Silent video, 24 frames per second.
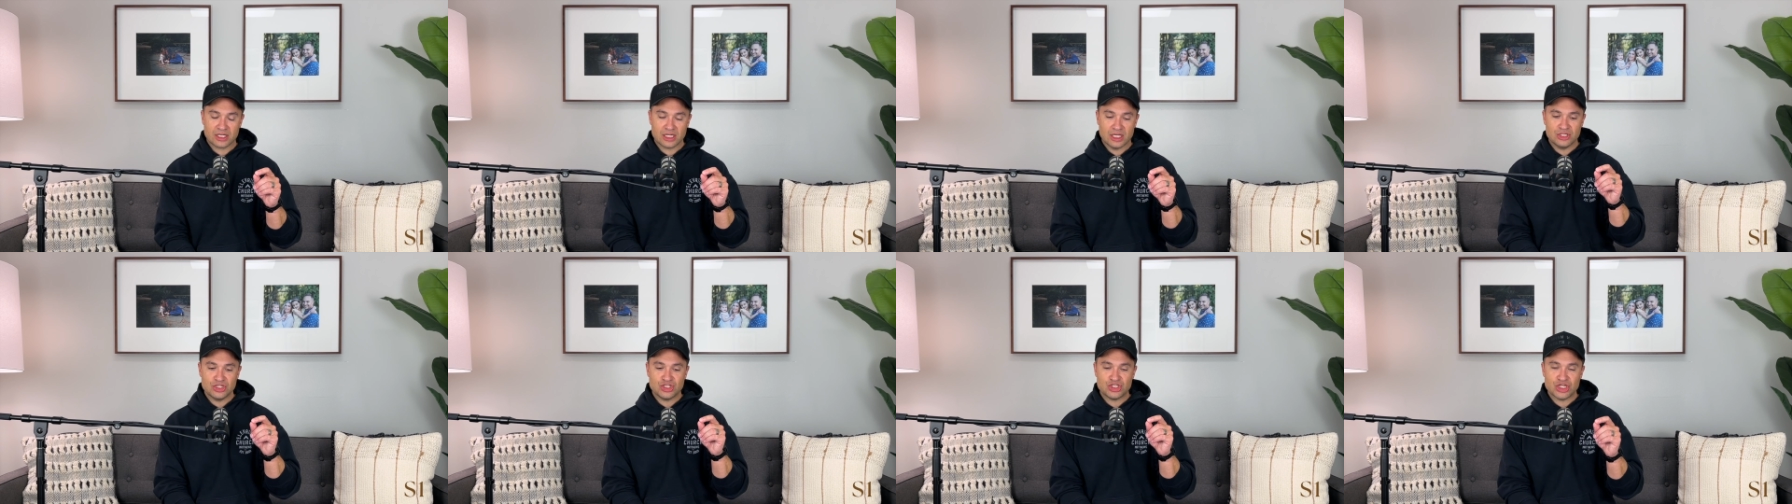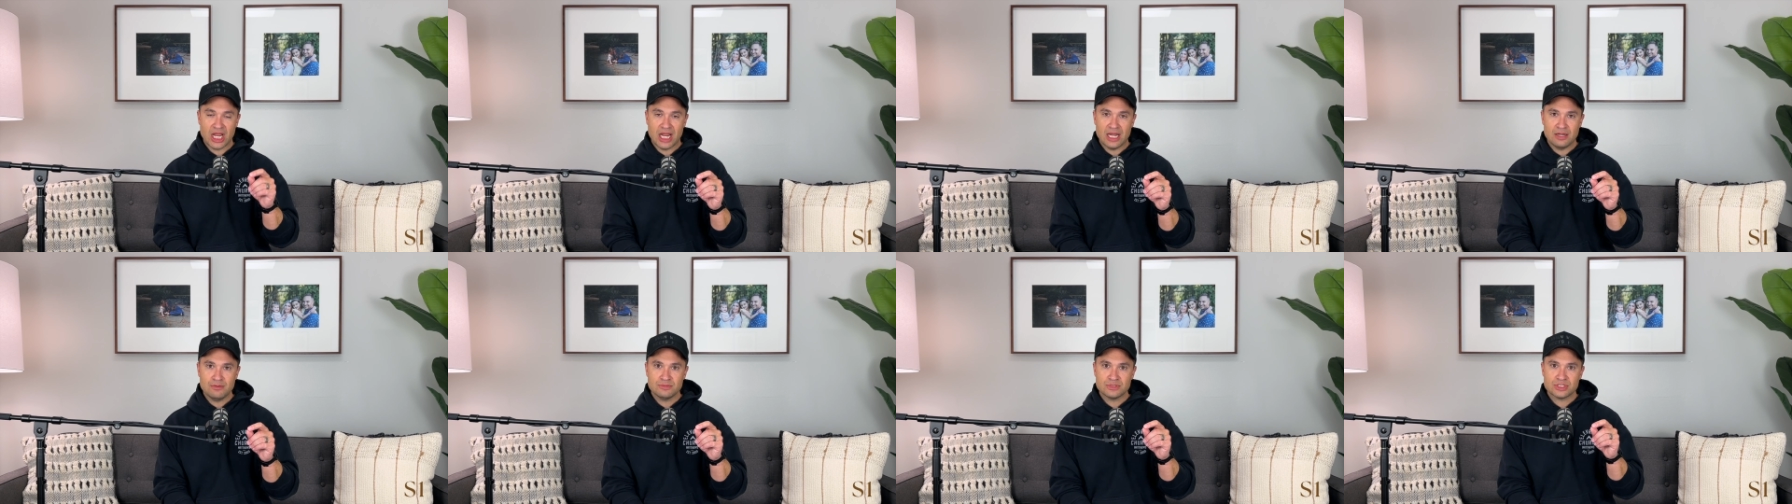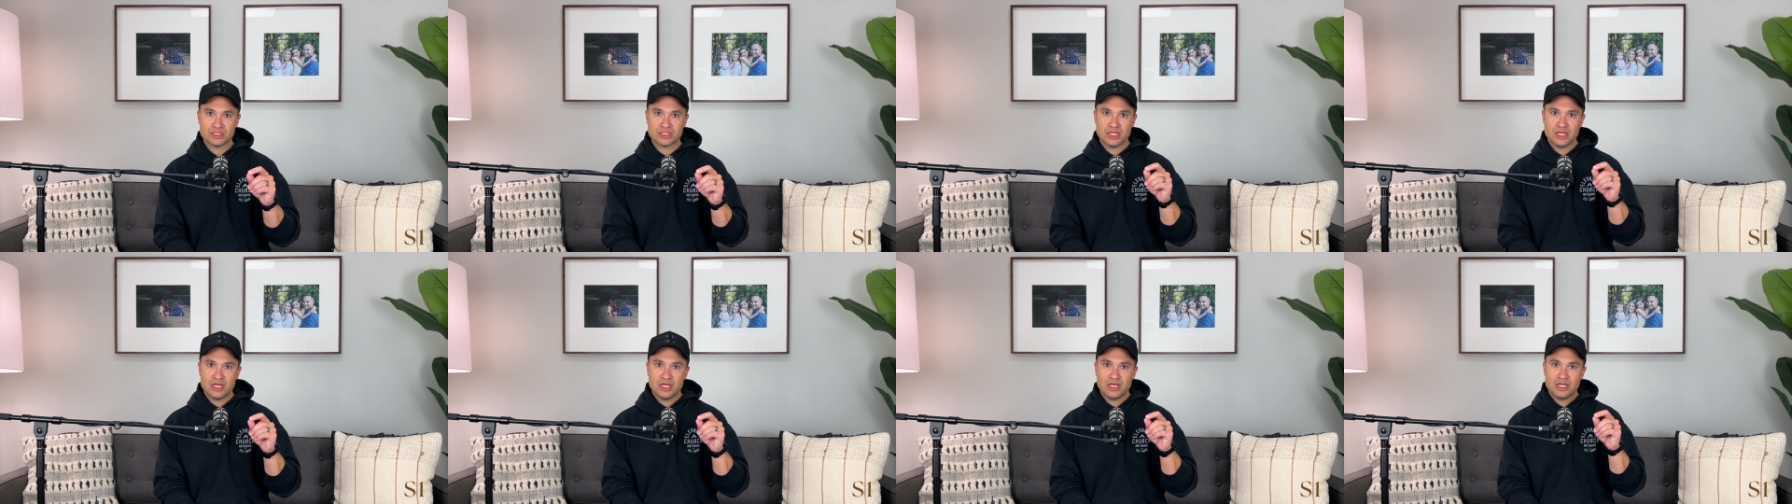In
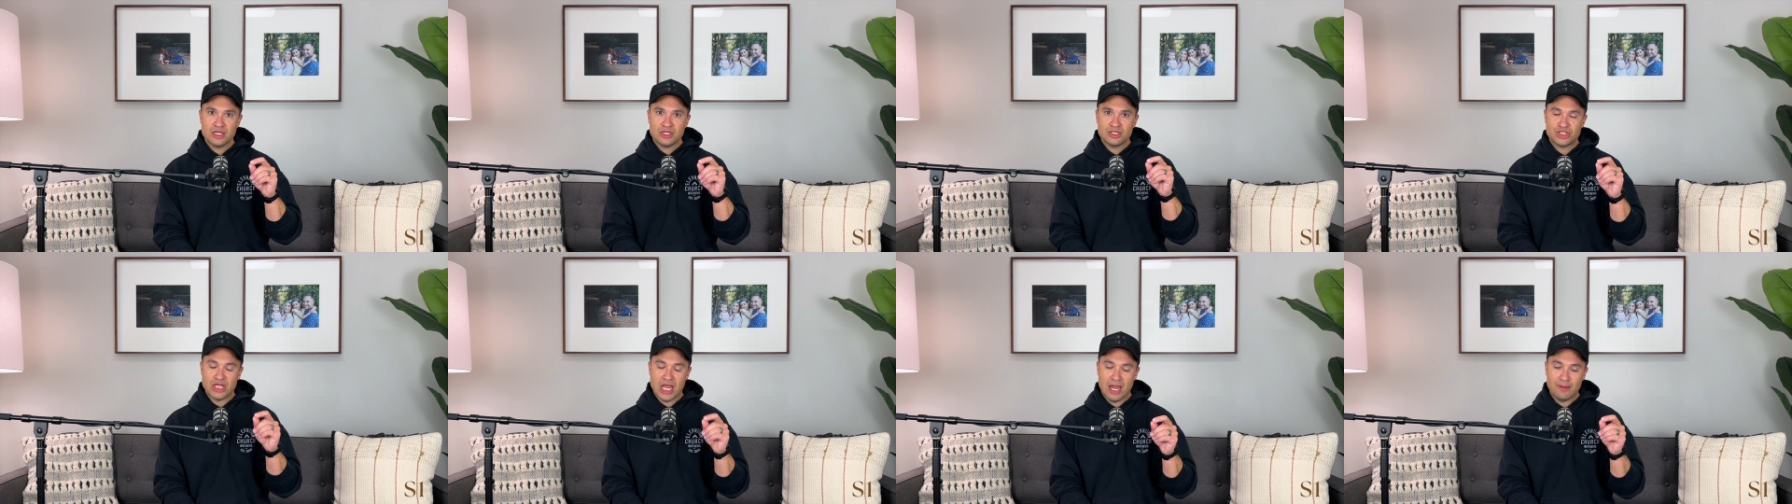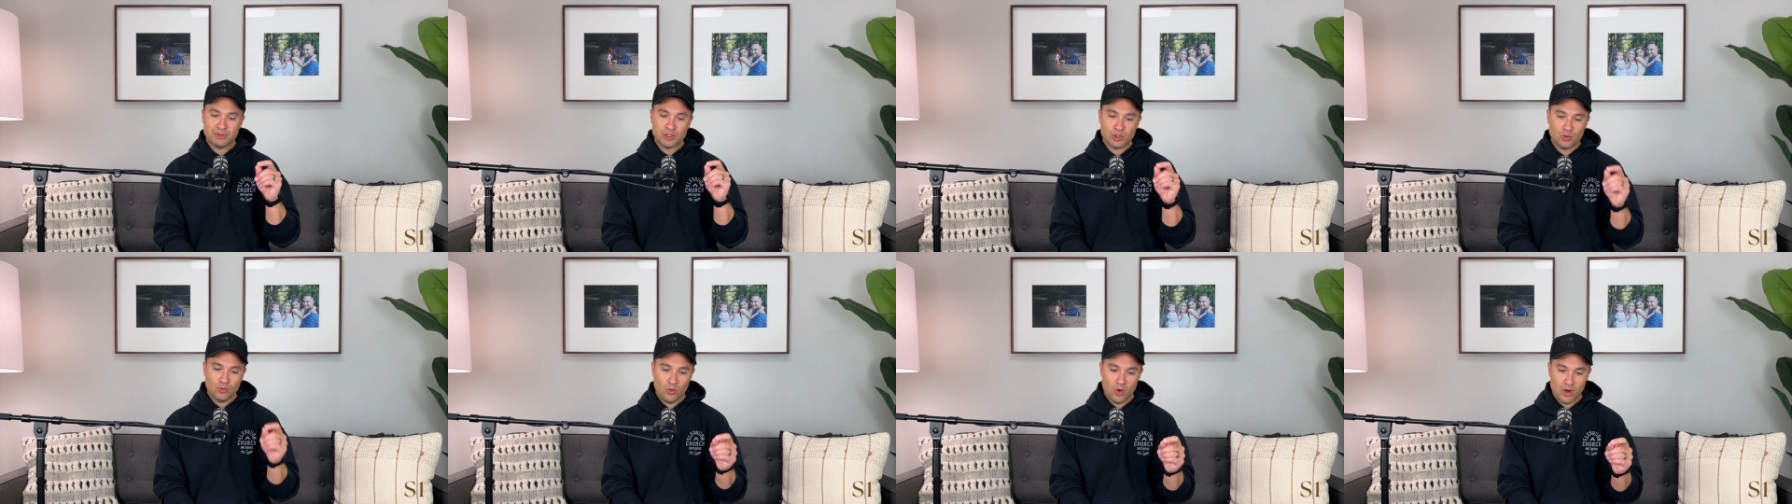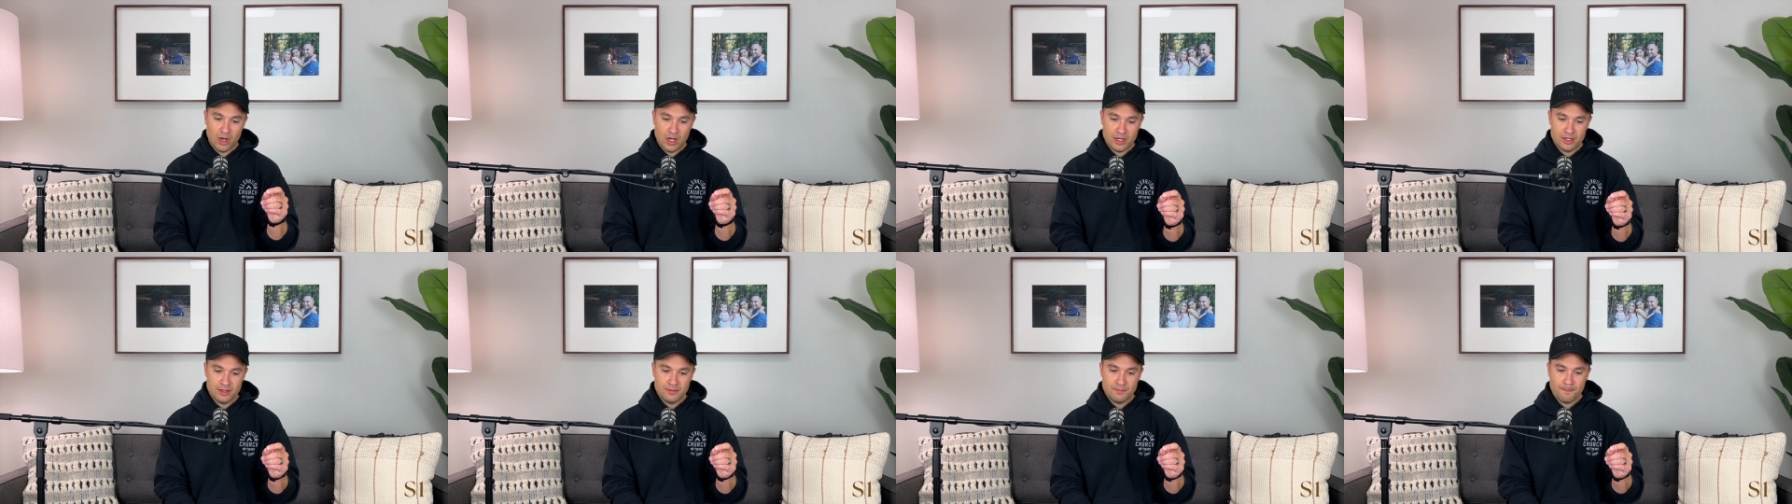James chapter
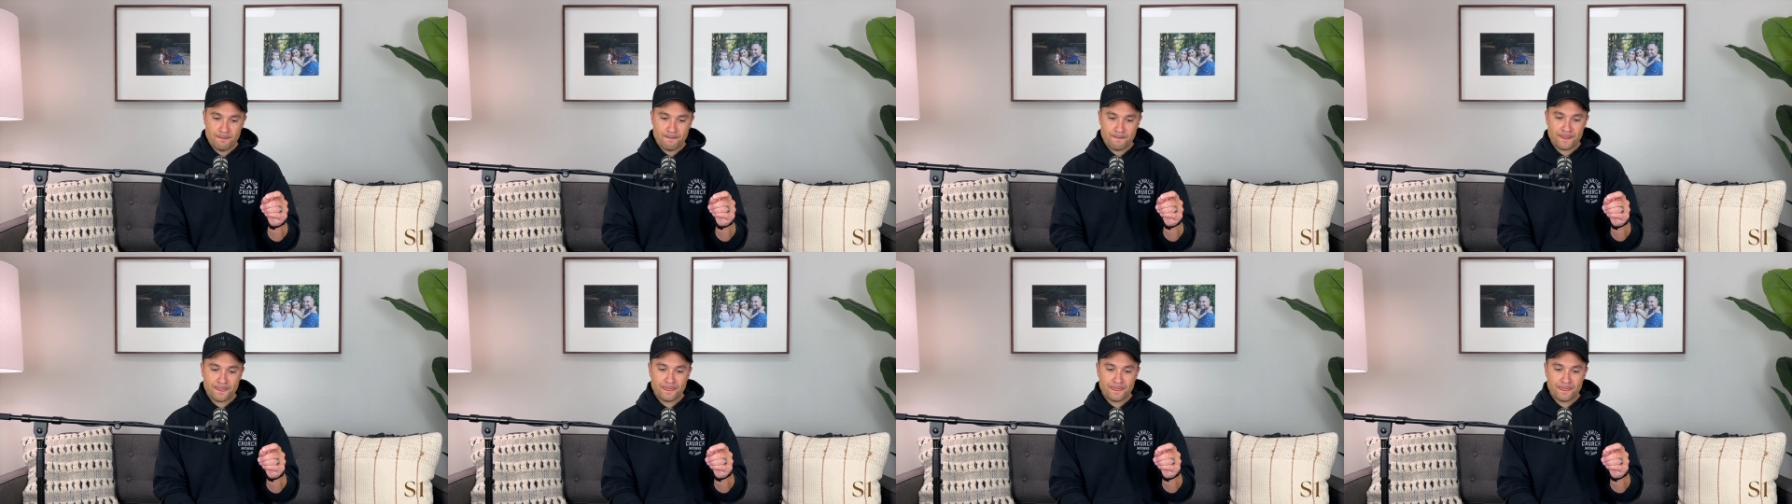1,